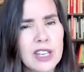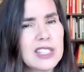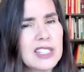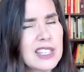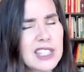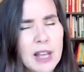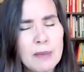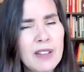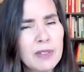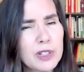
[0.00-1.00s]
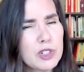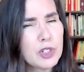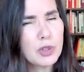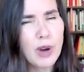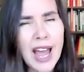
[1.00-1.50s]
it's at some level, it's
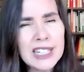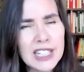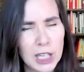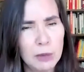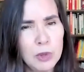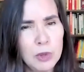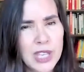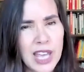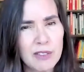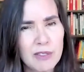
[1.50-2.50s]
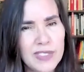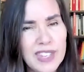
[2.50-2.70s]
trying to keep you safe,